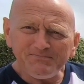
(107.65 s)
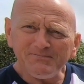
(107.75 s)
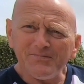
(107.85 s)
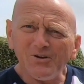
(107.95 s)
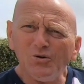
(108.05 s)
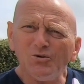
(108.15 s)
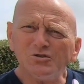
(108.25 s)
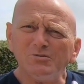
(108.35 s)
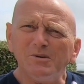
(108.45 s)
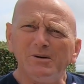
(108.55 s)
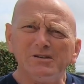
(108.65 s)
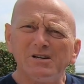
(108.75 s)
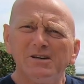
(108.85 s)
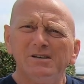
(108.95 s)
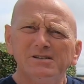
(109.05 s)
well. Awesomely well. Is
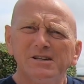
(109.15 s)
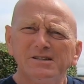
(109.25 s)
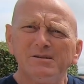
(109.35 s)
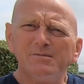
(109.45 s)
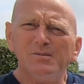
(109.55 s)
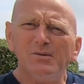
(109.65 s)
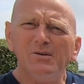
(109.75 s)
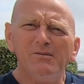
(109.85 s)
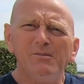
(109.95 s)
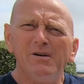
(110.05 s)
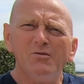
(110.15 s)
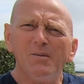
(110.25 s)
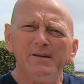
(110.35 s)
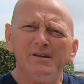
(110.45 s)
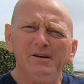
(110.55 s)
that is that acceptable? Yeah, that a,
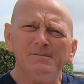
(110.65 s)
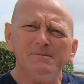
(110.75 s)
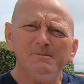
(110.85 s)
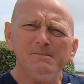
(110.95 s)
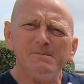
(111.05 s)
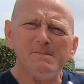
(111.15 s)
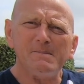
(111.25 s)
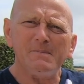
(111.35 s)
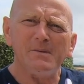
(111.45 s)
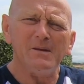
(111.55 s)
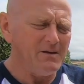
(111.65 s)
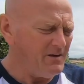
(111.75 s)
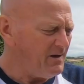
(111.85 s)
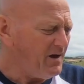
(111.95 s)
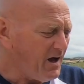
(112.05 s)
that? that's a really good
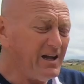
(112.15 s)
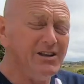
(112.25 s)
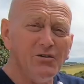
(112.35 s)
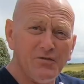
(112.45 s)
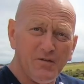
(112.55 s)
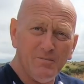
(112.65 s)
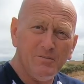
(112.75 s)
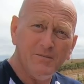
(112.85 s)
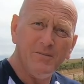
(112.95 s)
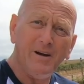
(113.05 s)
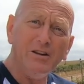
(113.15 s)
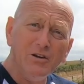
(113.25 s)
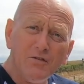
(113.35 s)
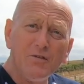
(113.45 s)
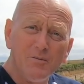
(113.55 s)
claim, isn't it? I love them. I
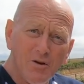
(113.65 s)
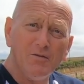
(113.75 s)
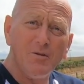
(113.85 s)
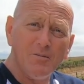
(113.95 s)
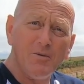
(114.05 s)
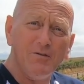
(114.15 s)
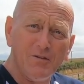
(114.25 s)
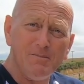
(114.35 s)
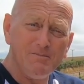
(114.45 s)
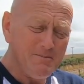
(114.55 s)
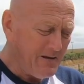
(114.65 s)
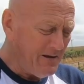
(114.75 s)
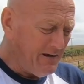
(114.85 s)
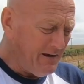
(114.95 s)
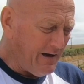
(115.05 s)
love them, love them, love them.
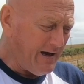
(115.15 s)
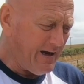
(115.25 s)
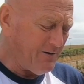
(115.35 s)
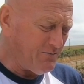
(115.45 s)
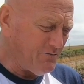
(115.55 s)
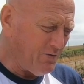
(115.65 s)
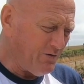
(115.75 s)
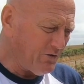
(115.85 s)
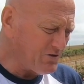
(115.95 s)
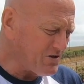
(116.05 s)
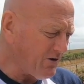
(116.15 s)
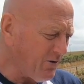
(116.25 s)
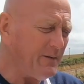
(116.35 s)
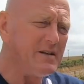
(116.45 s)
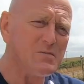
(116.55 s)
Um, we've also
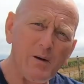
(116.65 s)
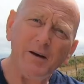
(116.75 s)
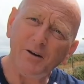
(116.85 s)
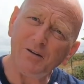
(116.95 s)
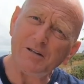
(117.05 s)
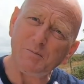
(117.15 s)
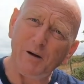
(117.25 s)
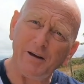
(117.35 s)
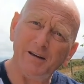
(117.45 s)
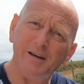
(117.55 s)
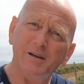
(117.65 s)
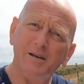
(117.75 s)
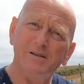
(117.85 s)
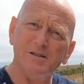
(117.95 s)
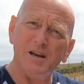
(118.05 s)
got when this bike got this bike, it had a
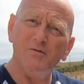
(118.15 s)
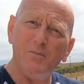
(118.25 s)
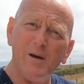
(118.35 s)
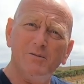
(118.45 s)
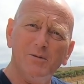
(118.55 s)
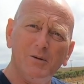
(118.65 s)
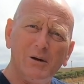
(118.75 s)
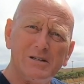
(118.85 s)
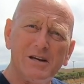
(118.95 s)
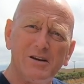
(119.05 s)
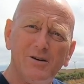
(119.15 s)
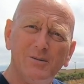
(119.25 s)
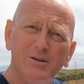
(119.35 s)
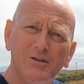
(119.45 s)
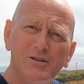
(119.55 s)
set of BMW
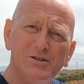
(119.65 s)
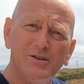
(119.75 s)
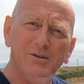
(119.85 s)
Atacama luggage on